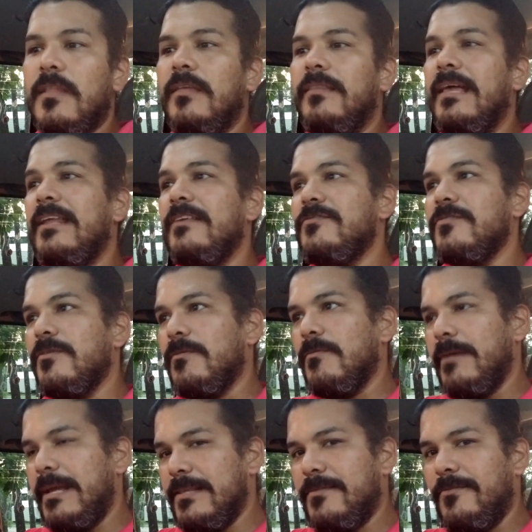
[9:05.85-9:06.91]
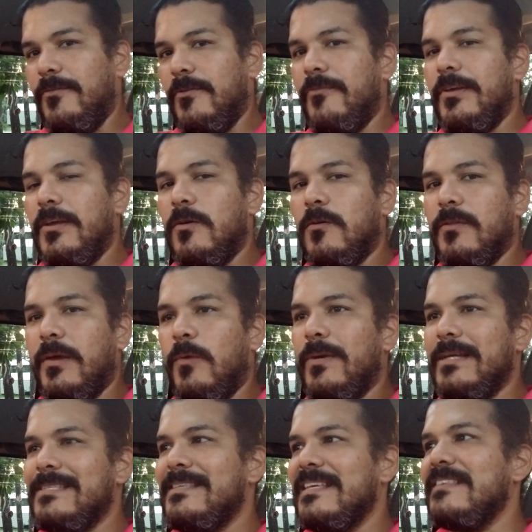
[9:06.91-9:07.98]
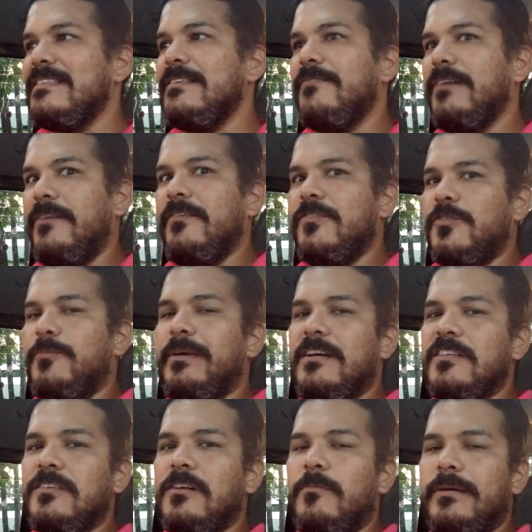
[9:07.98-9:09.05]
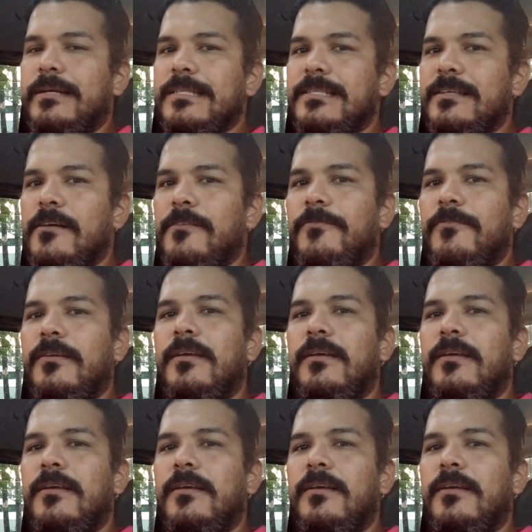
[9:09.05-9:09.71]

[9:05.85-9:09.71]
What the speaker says: That is great for a vehicle that weighs 6,500 pounds all by itself.